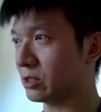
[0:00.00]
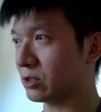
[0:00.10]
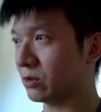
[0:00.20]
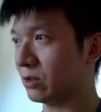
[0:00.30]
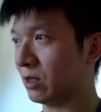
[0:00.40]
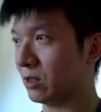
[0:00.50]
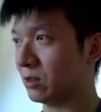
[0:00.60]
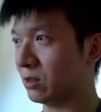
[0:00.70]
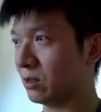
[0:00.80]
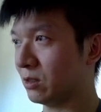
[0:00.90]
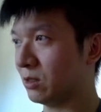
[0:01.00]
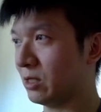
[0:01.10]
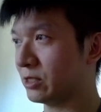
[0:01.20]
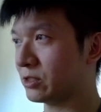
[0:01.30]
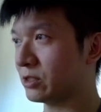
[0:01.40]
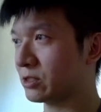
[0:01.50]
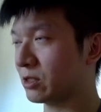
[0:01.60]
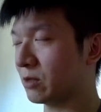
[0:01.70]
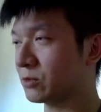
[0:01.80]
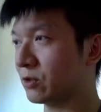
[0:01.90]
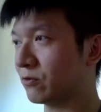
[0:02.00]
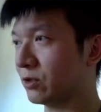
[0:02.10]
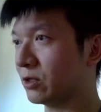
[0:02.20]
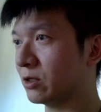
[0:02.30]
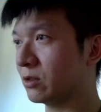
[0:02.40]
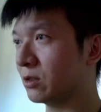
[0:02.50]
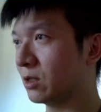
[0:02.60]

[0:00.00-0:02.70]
So unless this comes over here,